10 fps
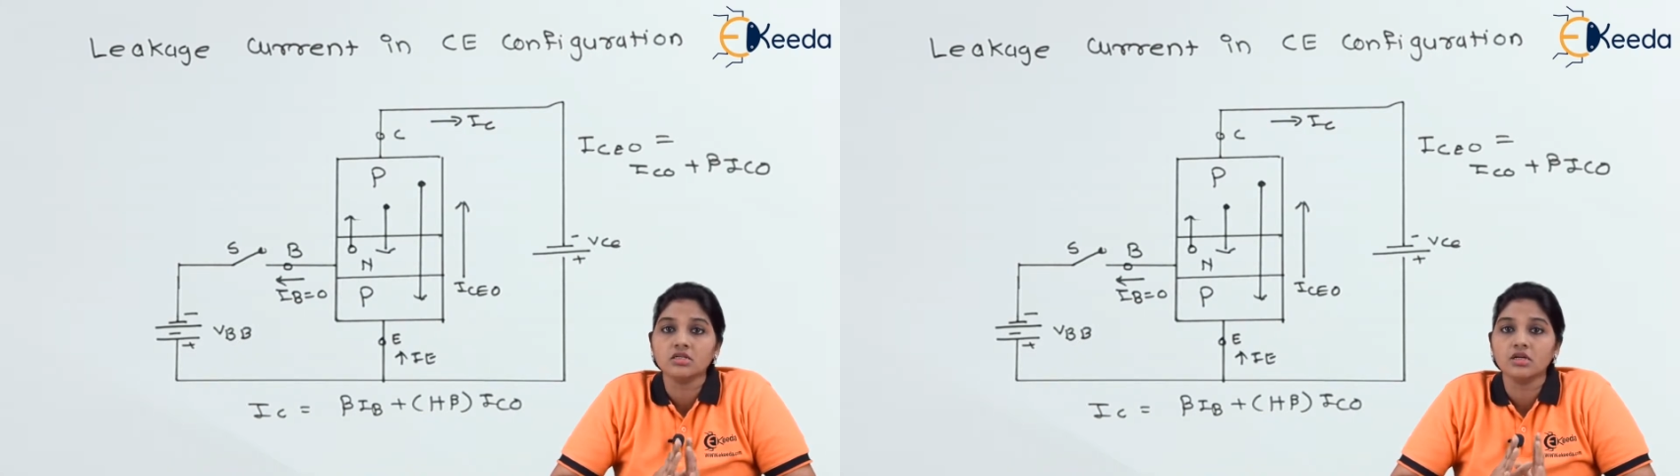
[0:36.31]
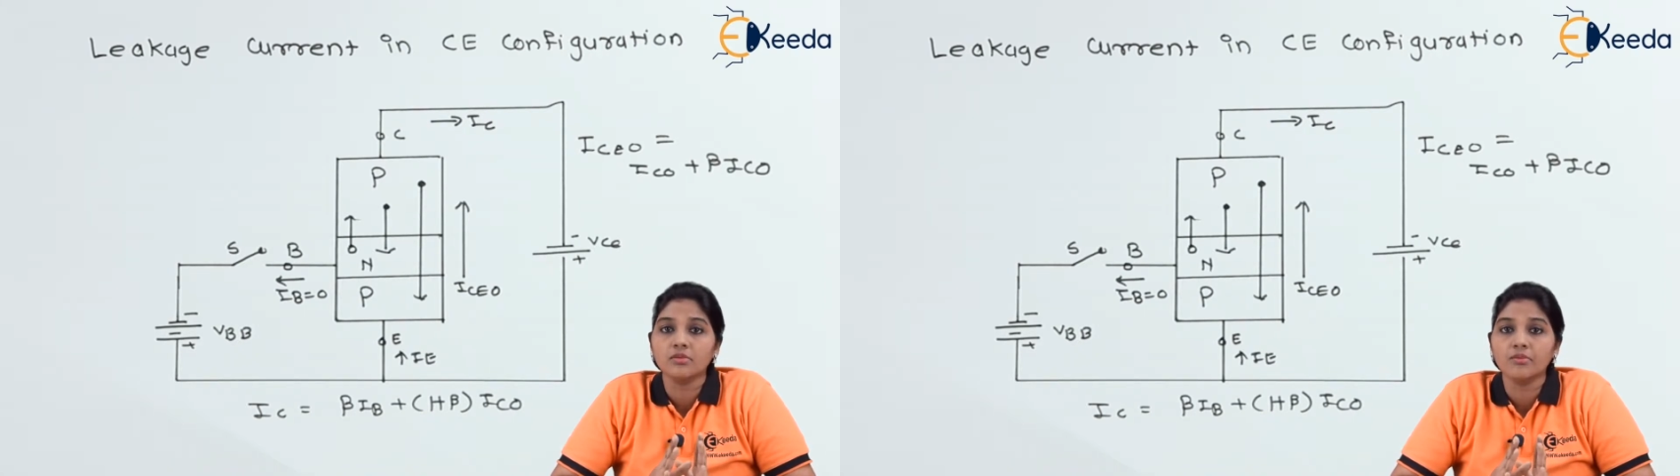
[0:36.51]

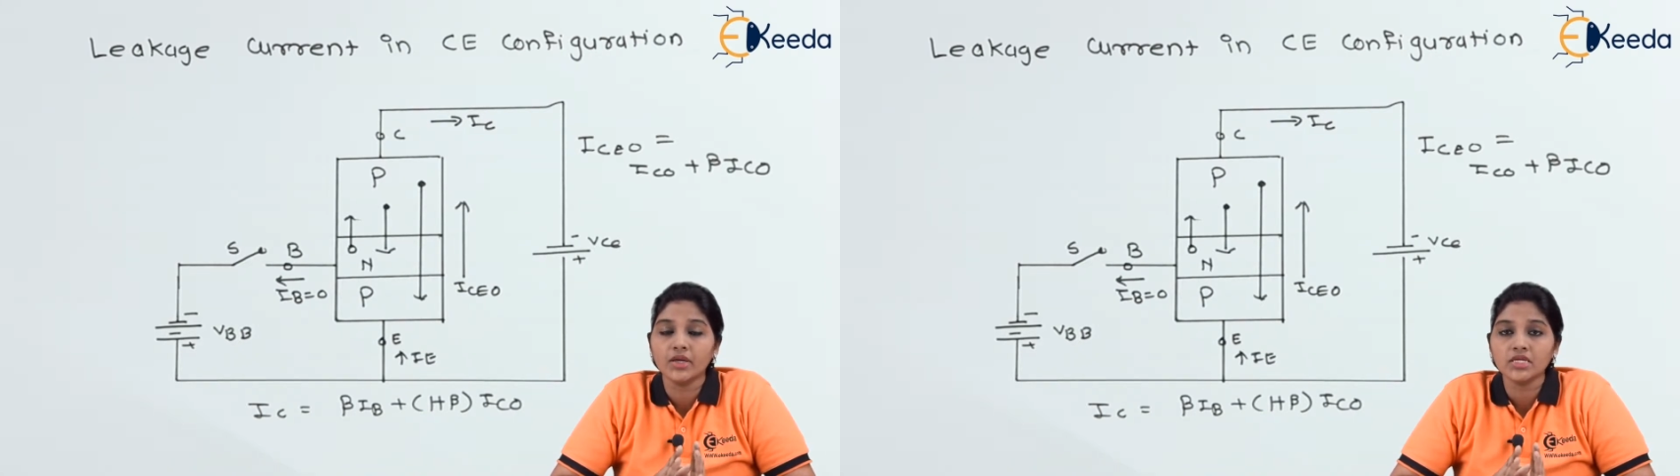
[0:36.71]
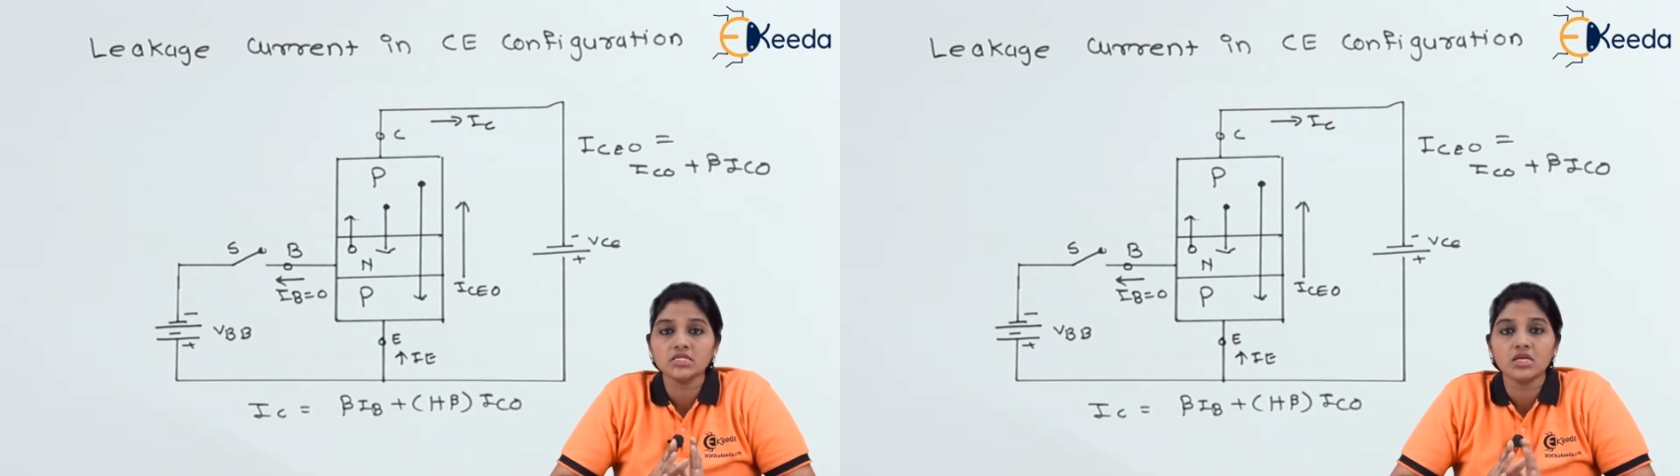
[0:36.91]
the
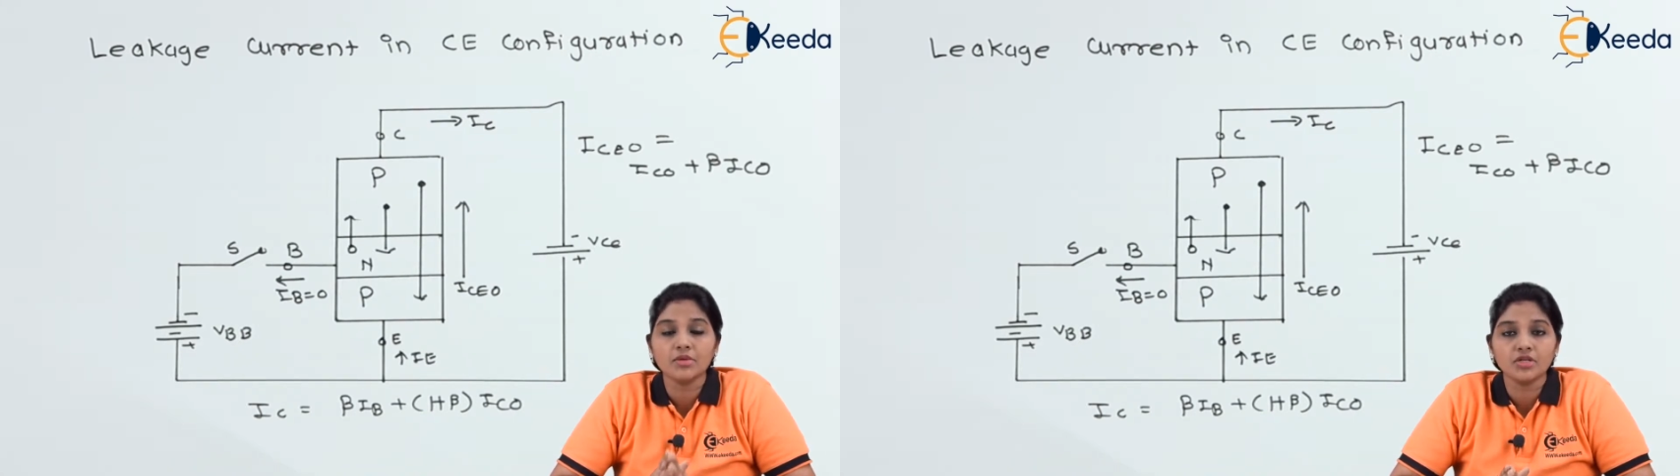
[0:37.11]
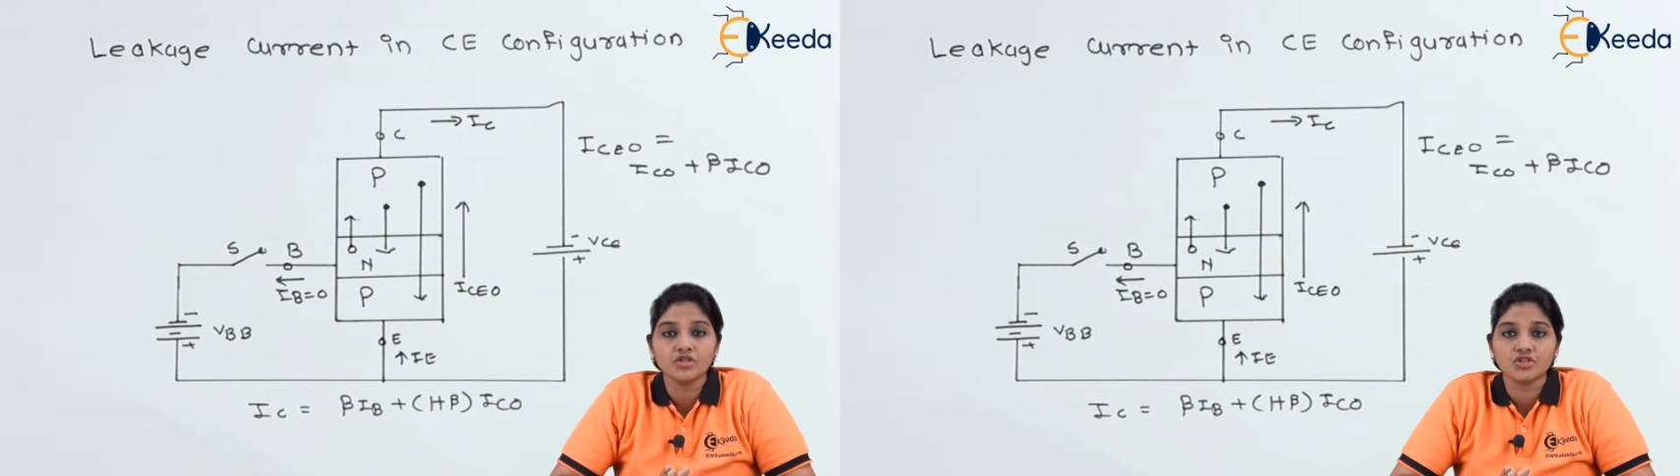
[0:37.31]
base
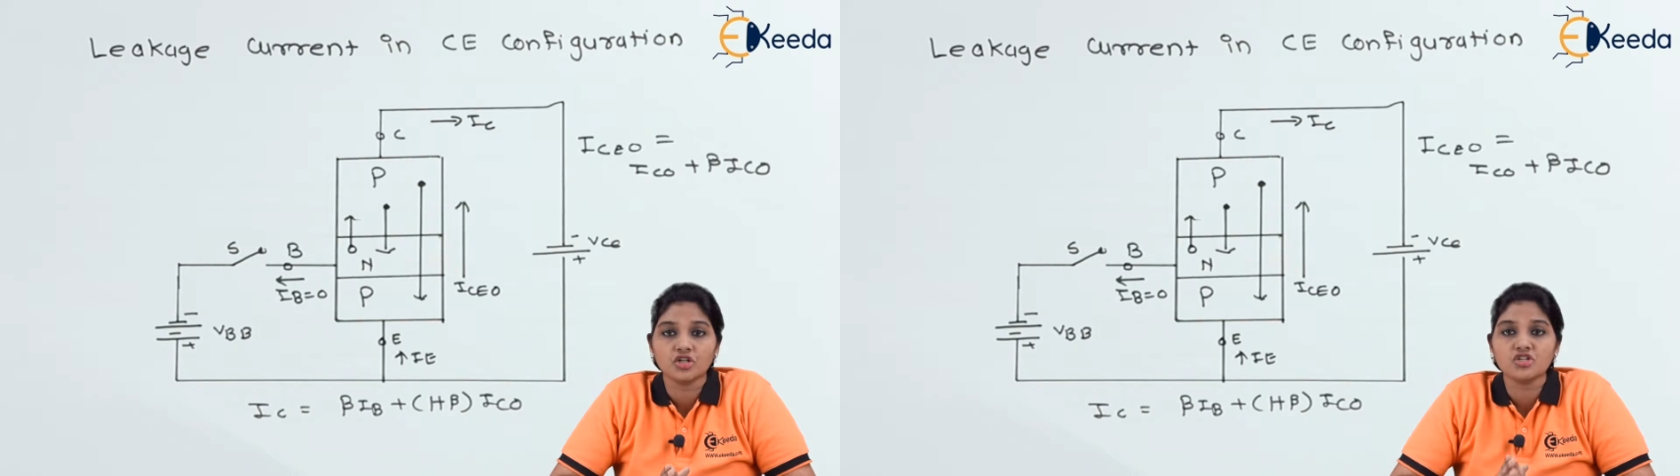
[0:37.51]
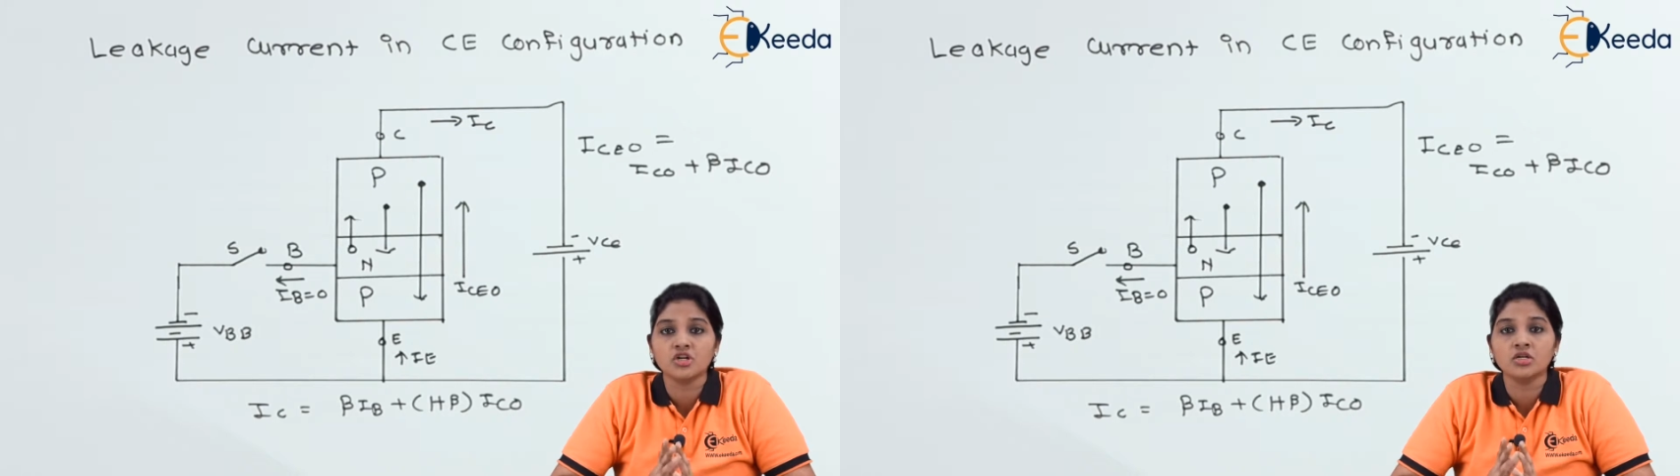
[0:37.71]
emitter
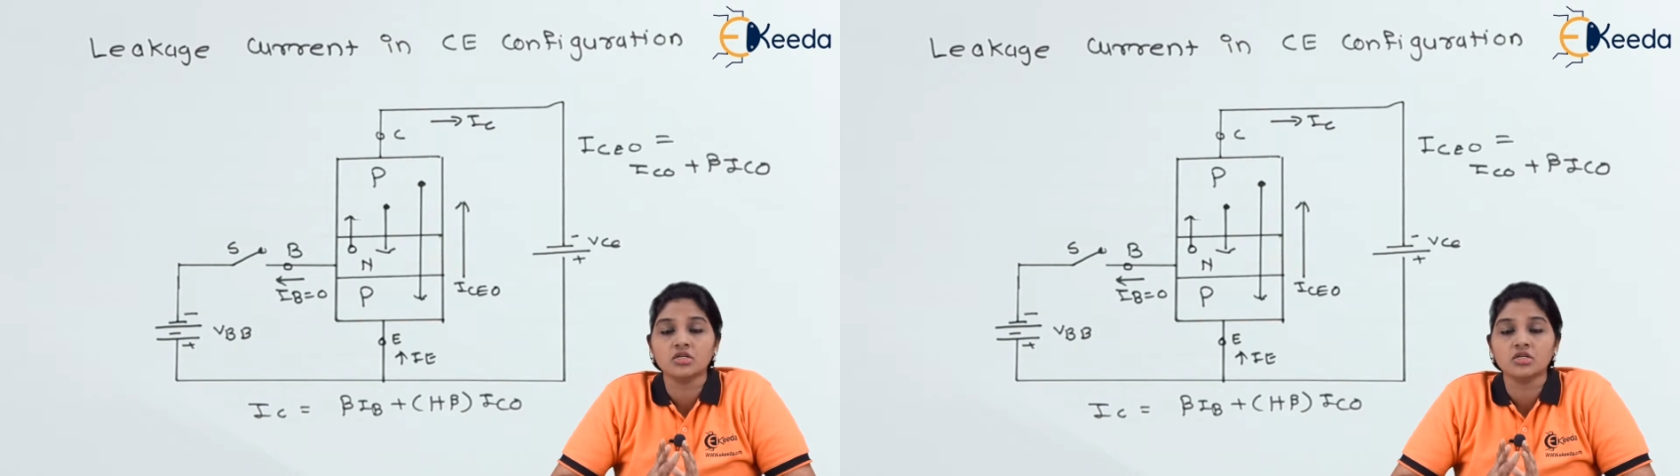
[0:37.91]
junction